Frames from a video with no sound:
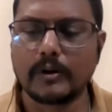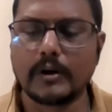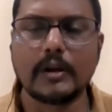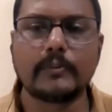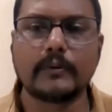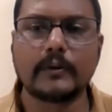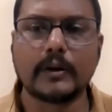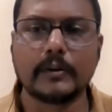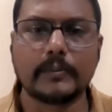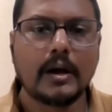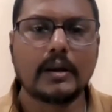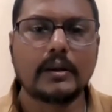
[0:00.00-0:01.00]
deep sleep.
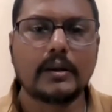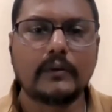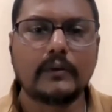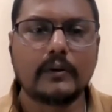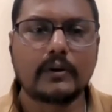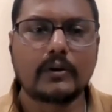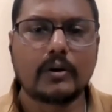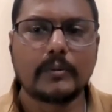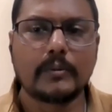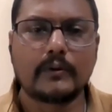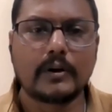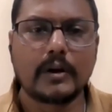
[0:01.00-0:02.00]
And this is a
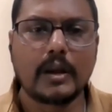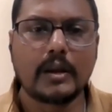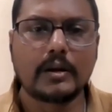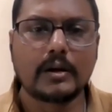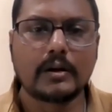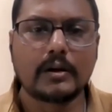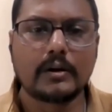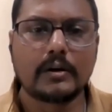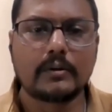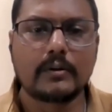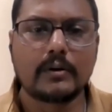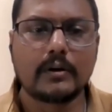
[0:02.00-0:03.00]
common snake
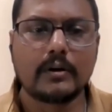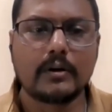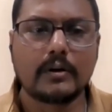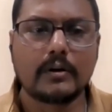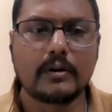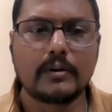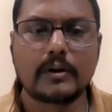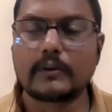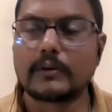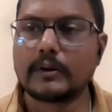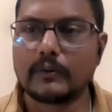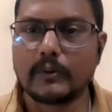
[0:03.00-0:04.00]
called
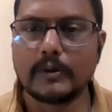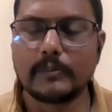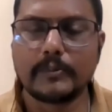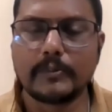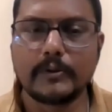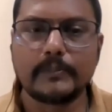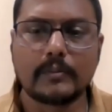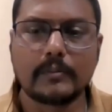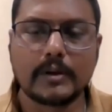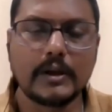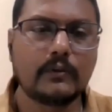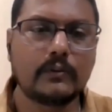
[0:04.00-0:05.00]
Russell's viper.
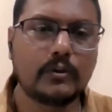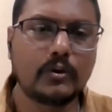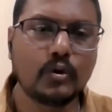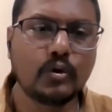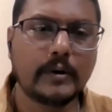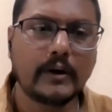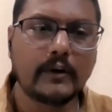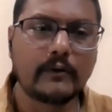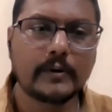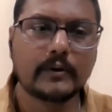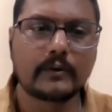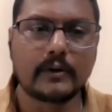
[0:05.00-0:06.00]
These two
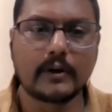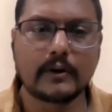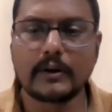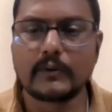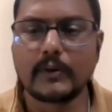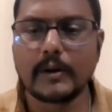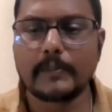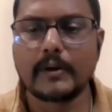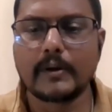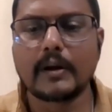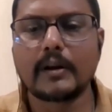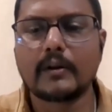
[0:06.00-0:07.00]
vipers, Russell's
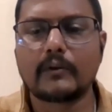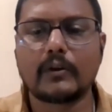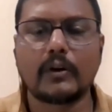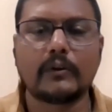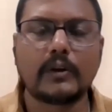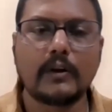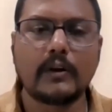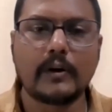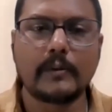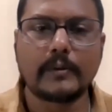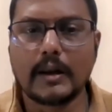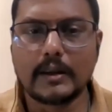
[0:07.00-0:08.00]
viper and Sawscale
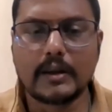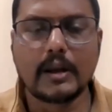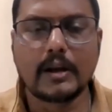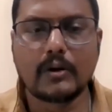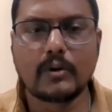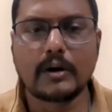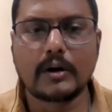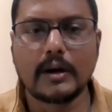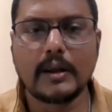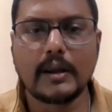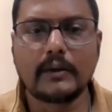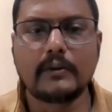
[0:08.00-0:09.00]
viper, they do not
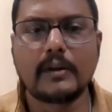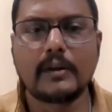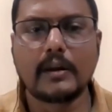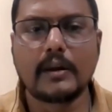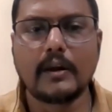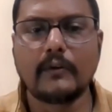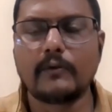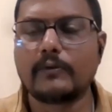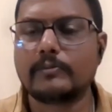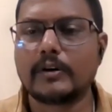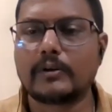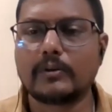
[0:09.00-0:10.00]
lay eggs, they give
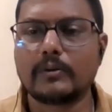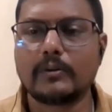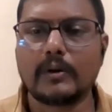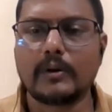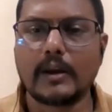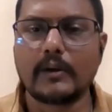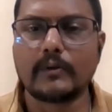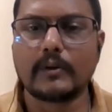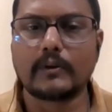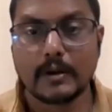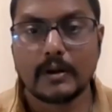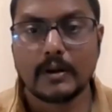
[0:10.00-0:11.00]
birth to live
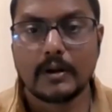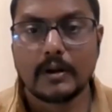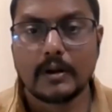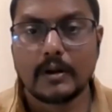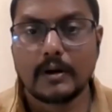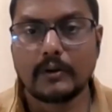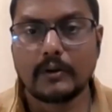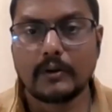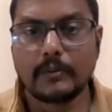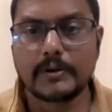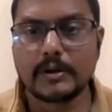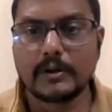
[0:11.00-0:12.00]
ones. Now, some
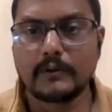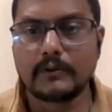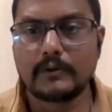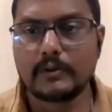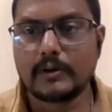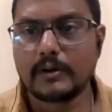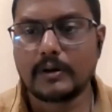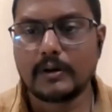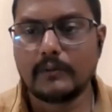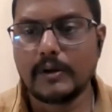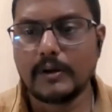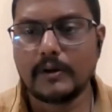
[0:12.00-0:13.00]
pictures,
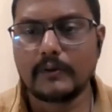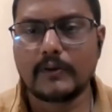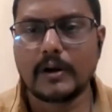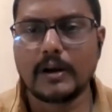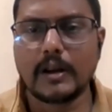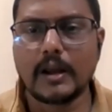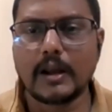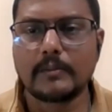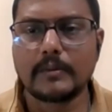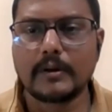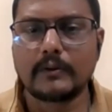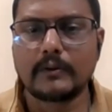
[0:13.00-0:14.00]
we restrain
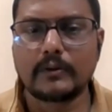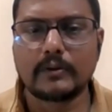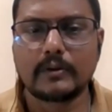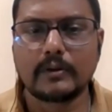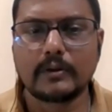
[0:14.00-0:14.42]
animals